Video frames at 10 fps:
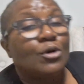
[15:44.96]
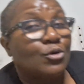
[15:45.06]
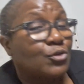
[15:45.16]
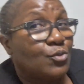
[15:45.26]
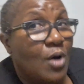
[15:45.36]
to
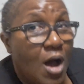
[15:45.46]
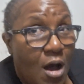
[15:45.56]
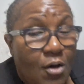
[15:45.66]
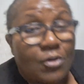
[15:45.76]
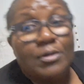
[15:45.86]
go through
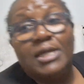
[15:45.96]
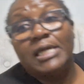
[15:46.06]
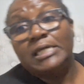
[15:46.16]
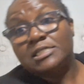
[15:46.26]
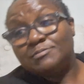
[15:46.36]
all.
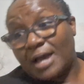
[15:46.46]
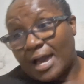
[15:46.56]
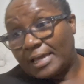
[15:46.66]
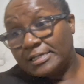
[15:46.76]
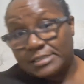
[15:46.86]
It is
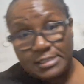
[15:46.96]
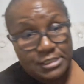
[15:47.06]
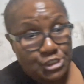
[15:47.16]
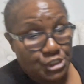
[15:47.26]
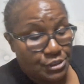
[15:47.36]
my
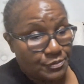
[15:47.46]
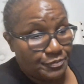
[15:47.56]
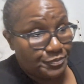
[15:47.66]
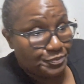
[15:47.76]
intention.